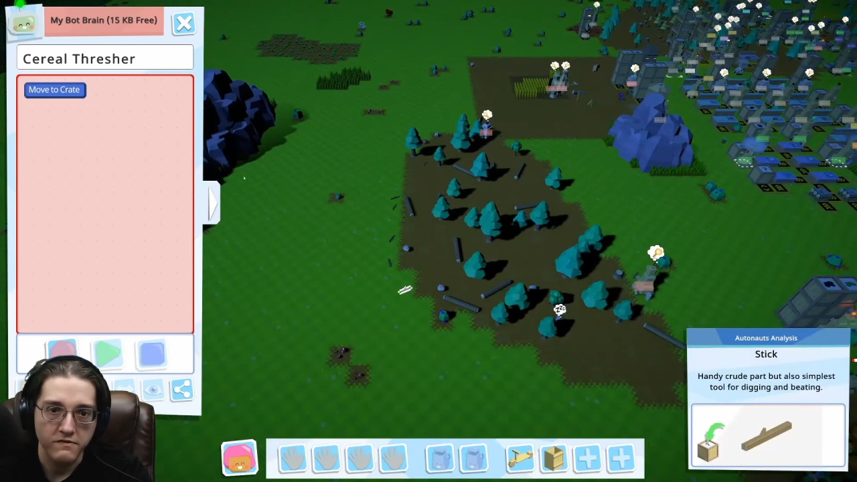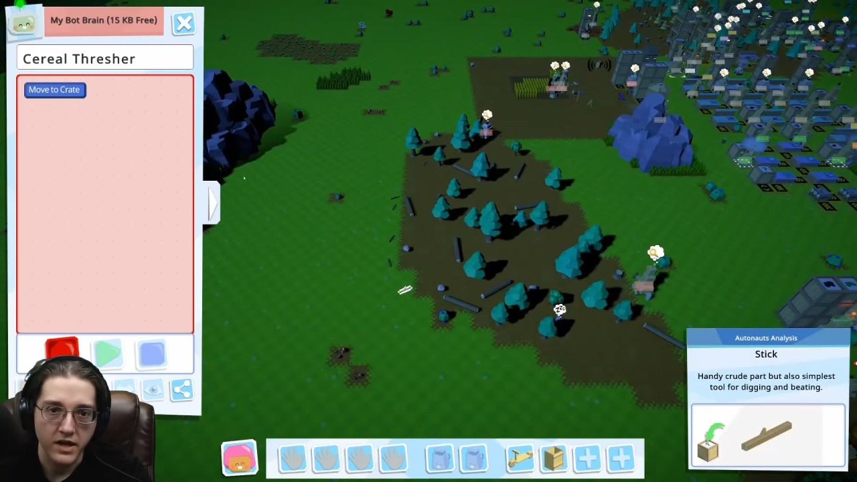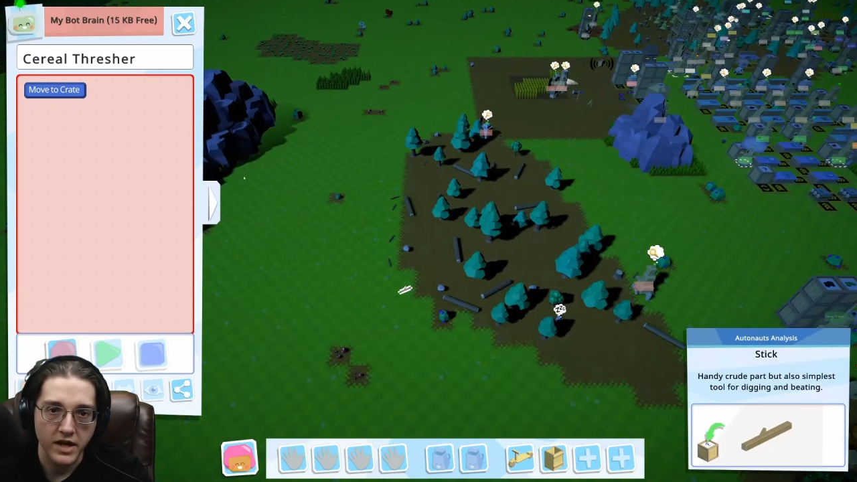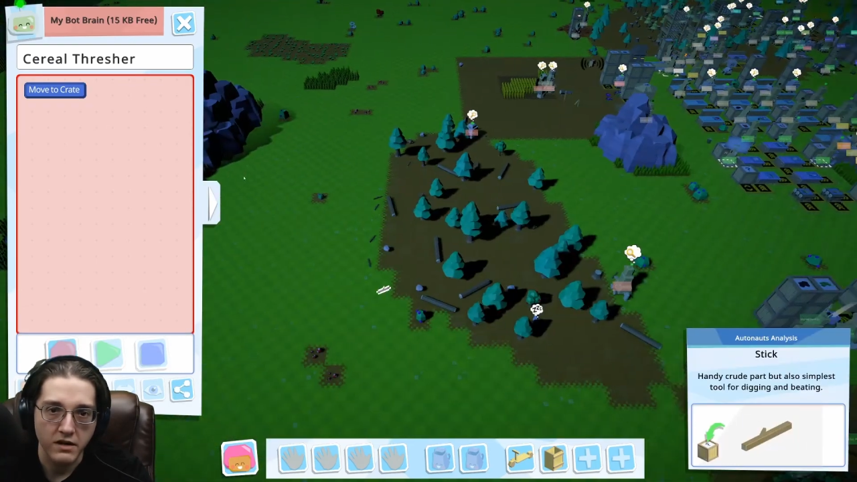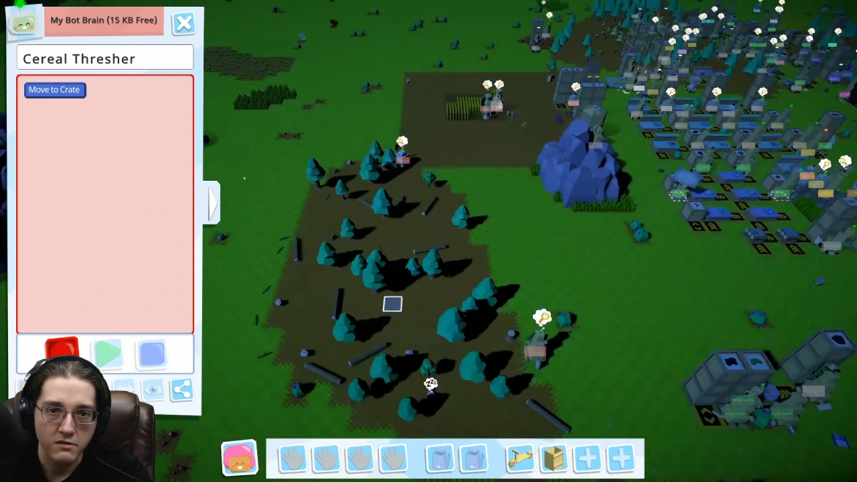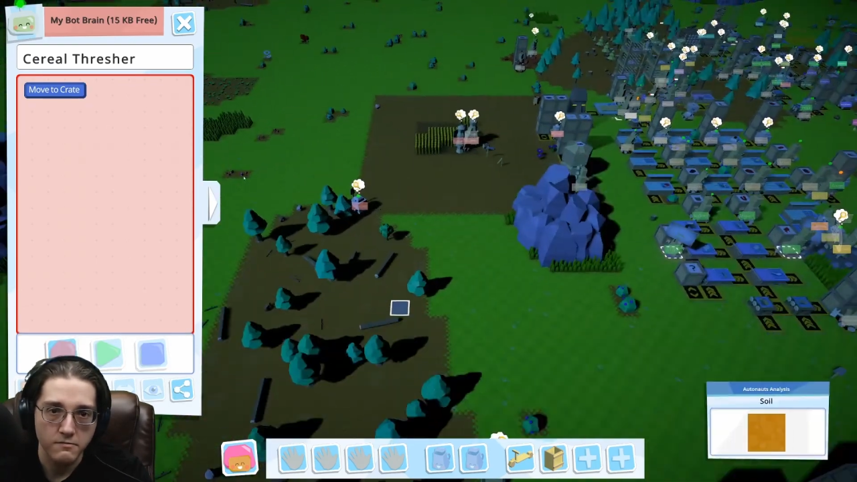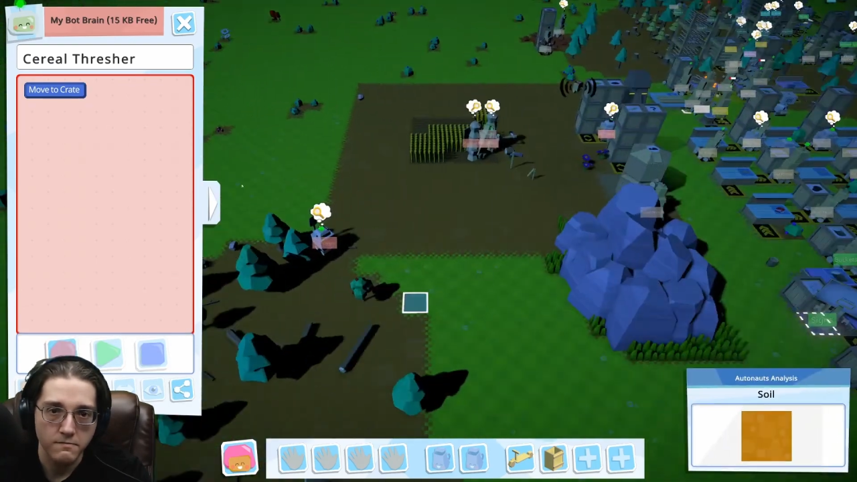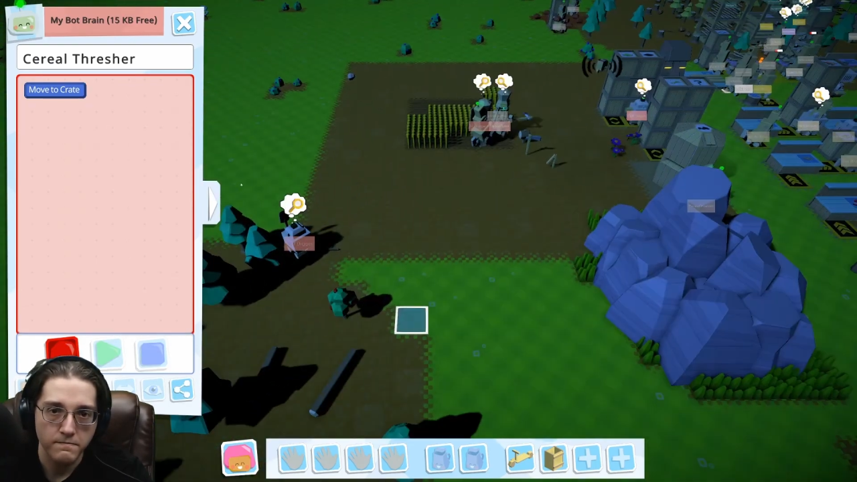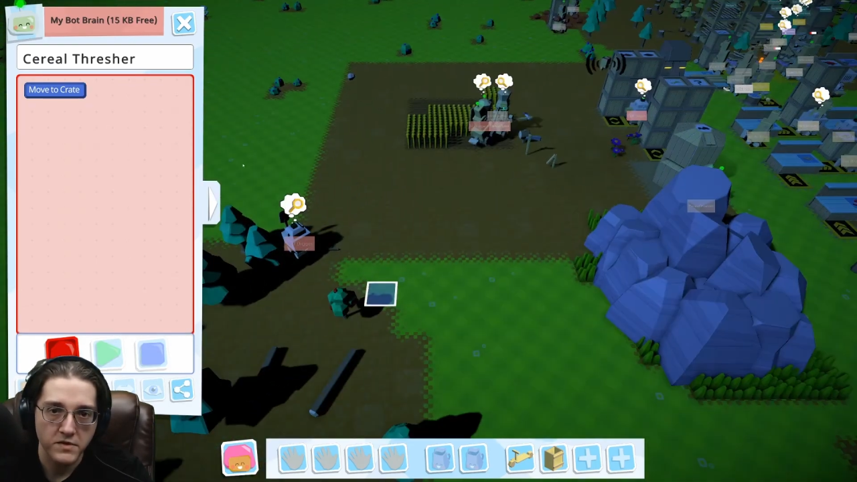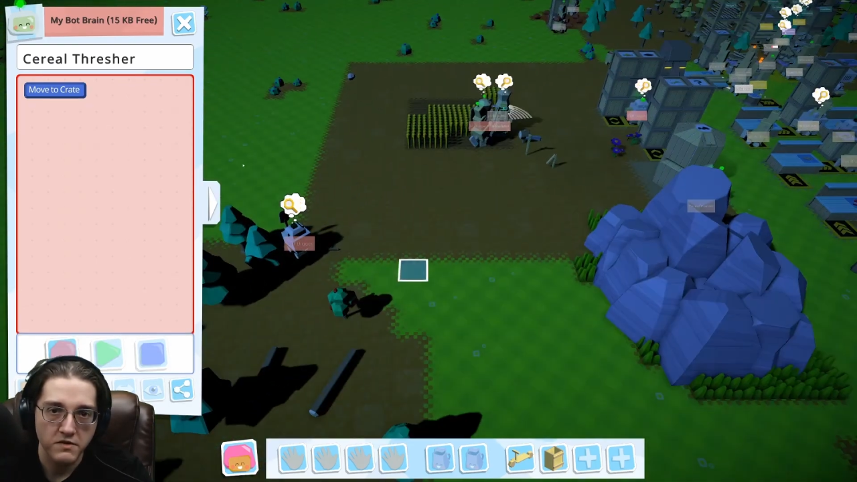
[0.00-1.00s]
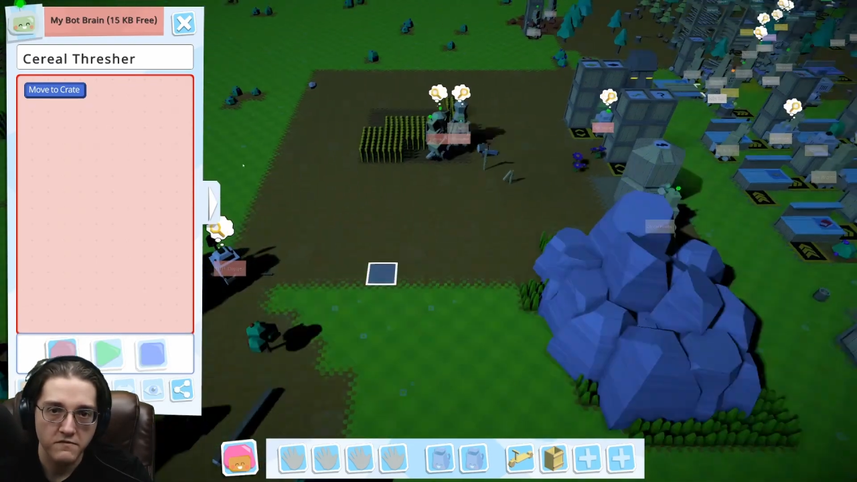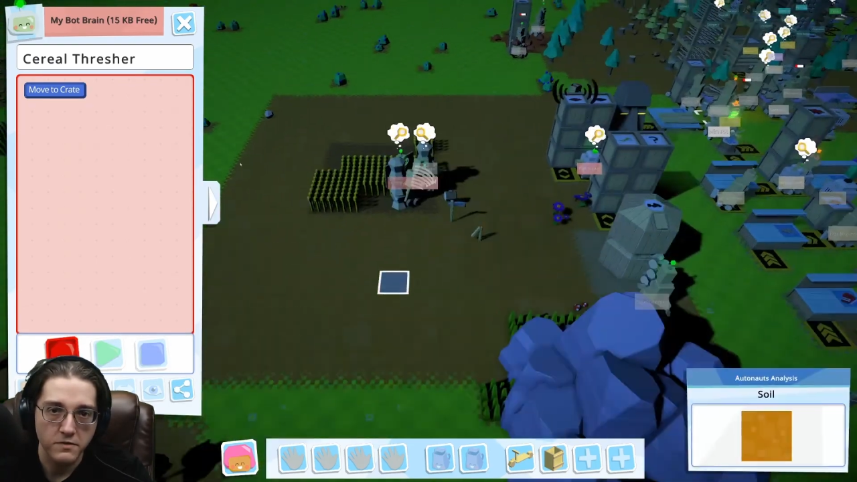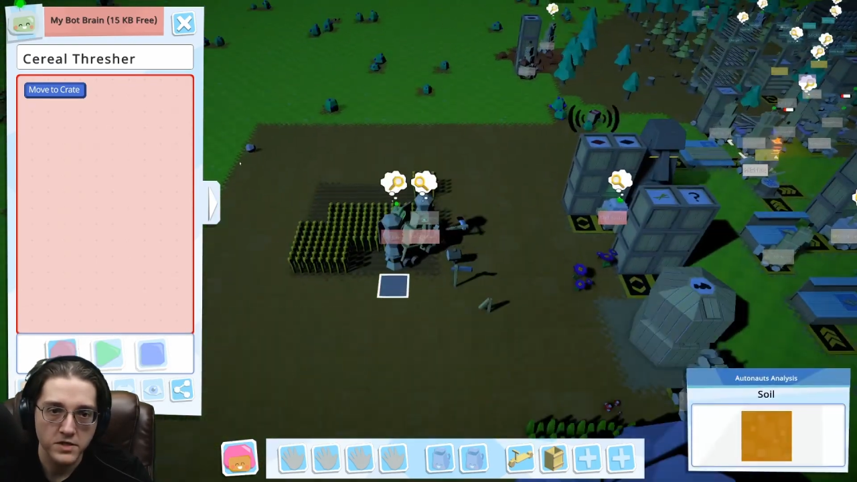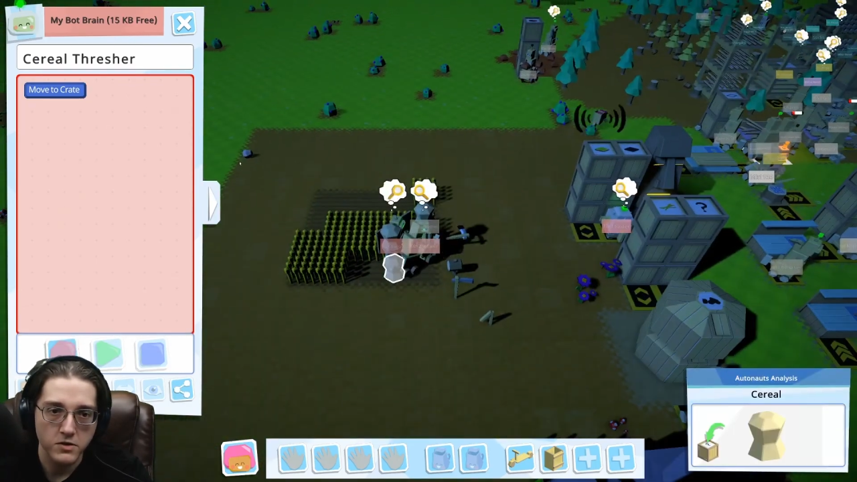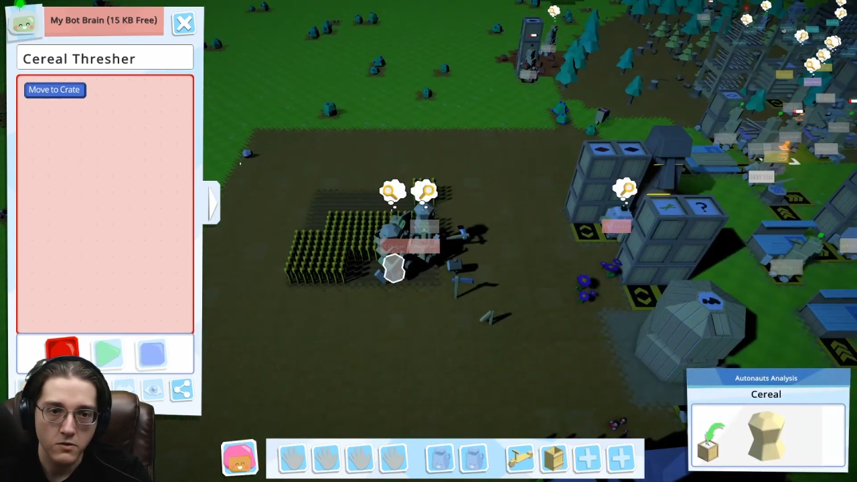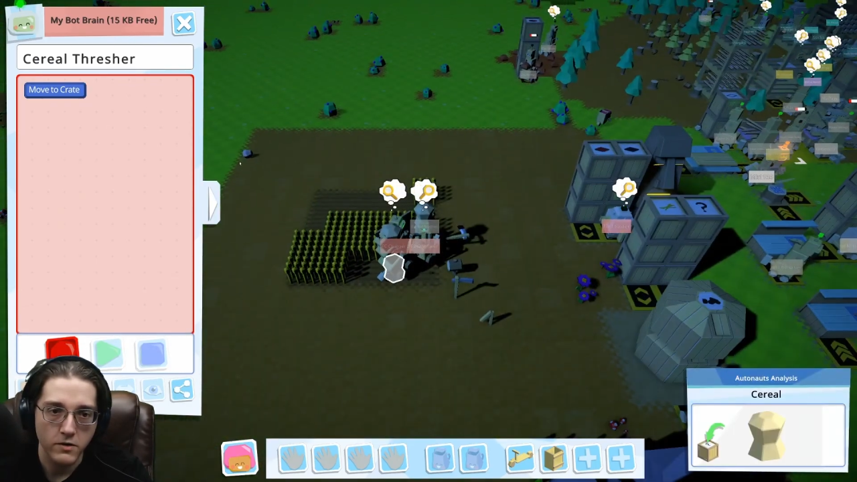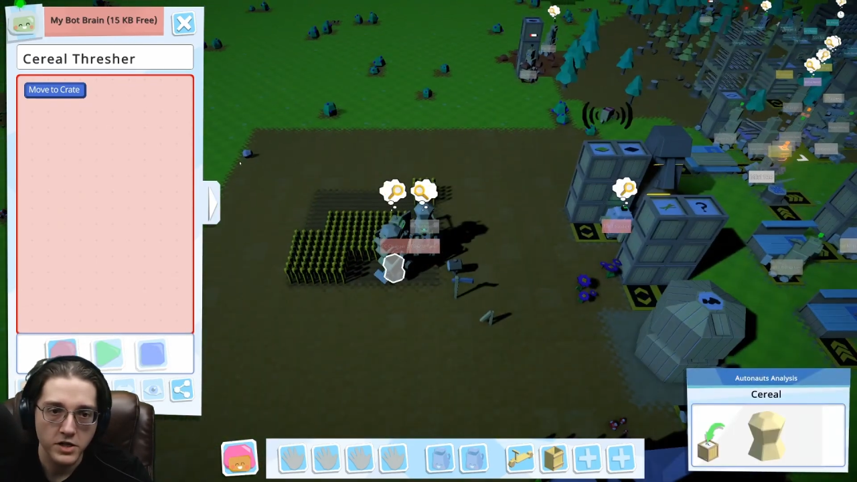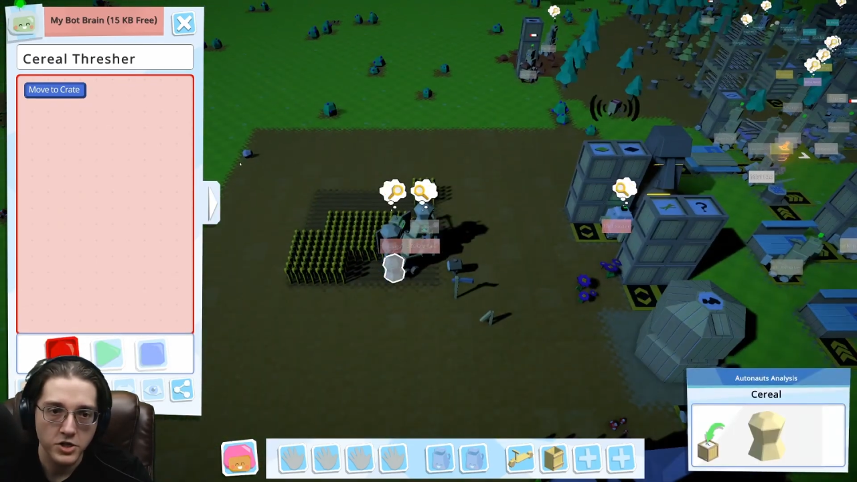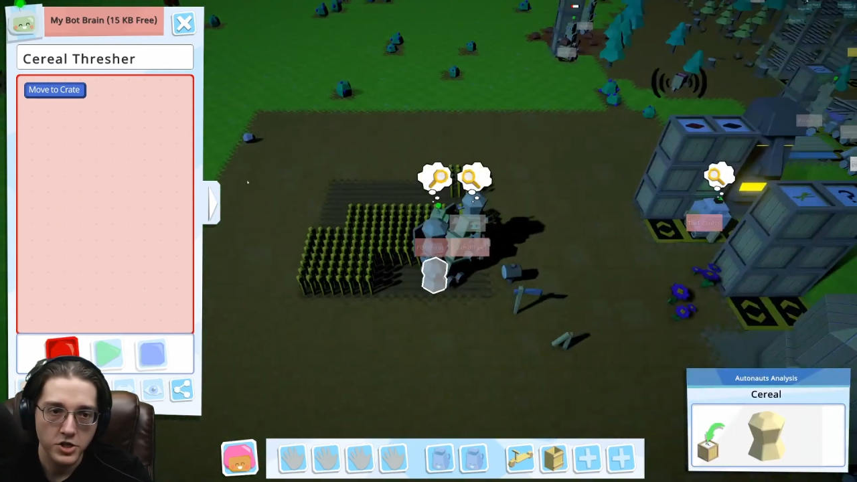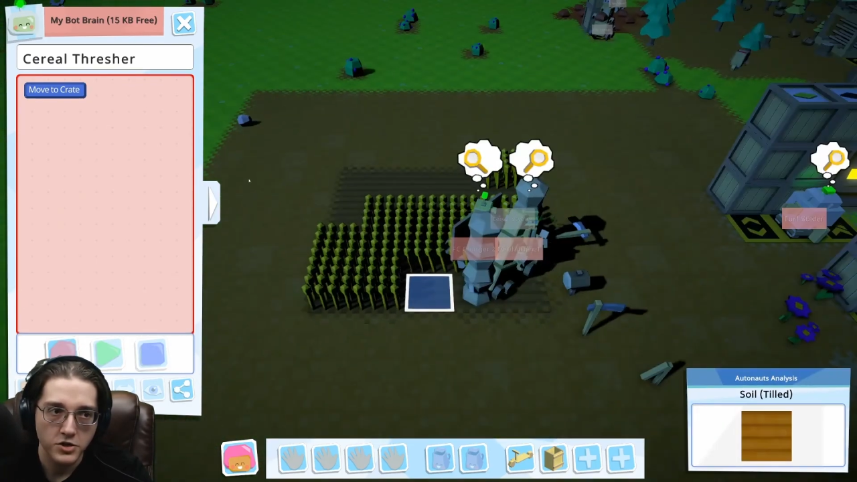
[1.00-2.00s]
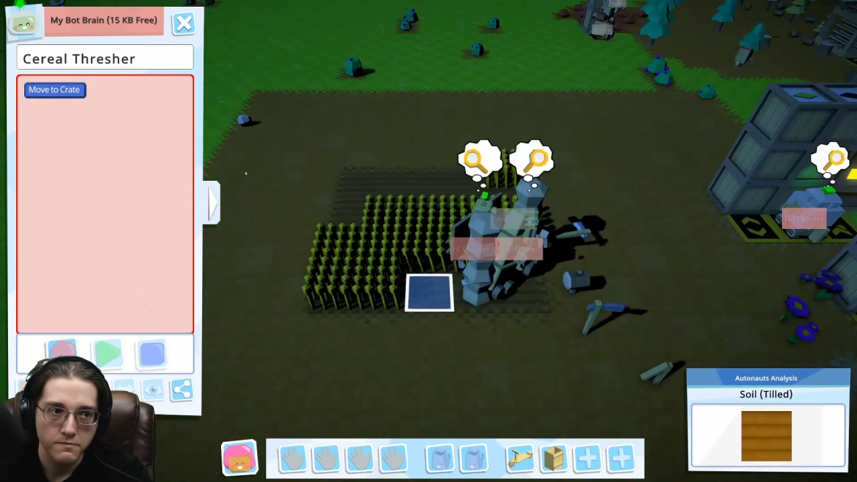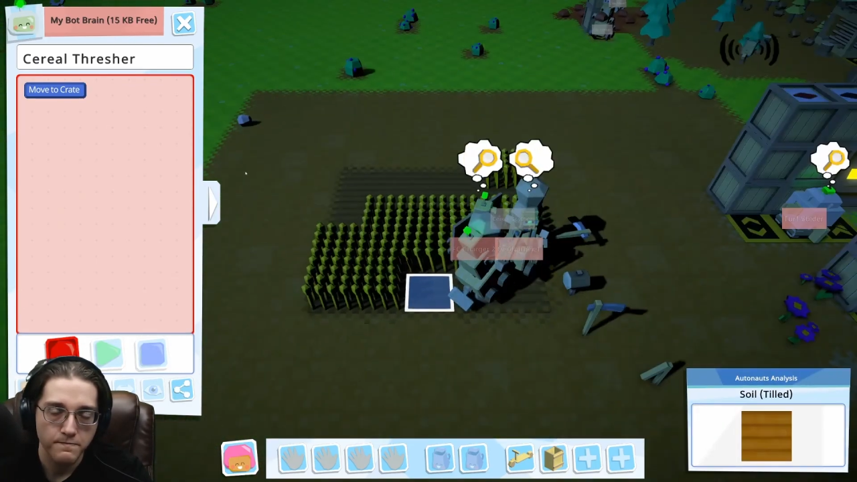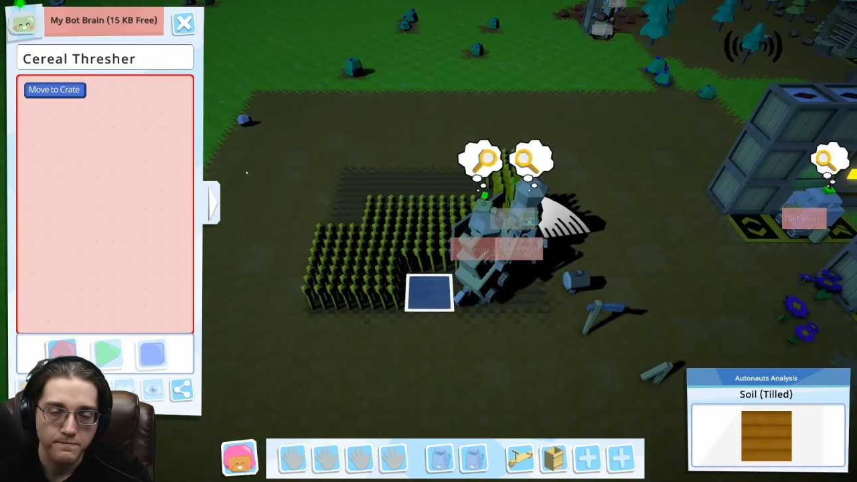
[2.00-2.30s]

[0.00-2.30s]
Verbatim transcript: flail from storage.